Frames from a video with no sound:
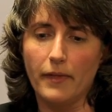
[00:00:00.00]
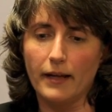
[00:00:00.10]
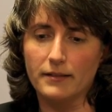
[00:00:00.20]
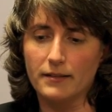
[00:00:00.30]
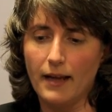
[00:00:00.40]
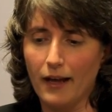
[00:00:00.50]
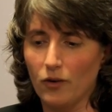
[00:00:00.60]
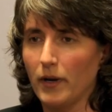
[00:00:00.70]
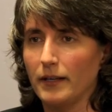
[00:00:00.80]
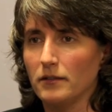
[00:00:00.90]
That's not
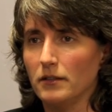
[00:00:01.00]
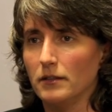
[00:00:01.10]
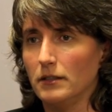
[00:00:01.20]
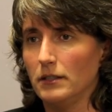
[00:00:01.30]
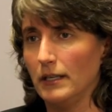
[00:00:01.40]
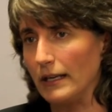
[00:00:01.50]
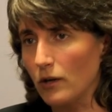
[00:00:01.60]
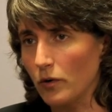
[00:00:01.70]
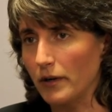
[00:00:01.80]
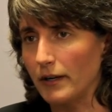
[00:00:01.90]
going to
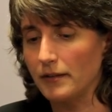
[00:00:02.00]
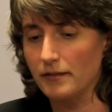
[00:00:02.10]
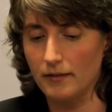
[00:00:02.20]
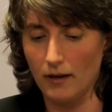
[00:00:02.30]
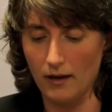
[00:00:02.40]
decrease.